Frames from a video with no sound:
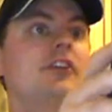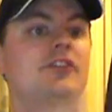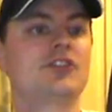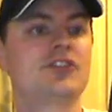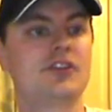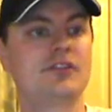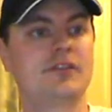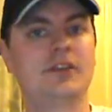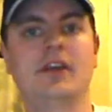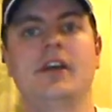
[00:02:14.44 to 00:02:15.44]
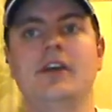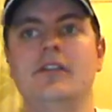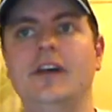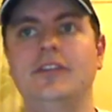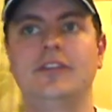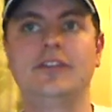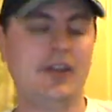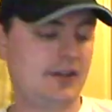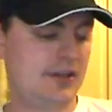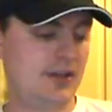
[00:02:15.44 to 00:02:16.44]
it to shoot pheasants
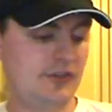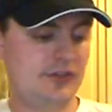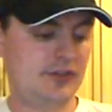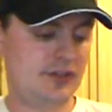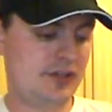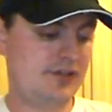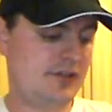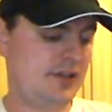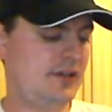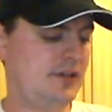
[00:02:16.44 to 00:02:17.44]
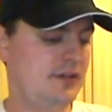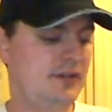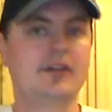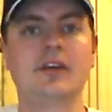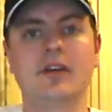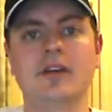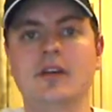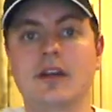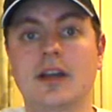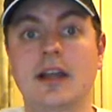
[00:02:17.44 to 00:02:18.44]
and I use it to shoot
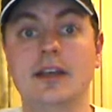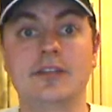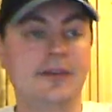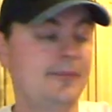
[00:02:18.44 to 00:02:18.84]
clays.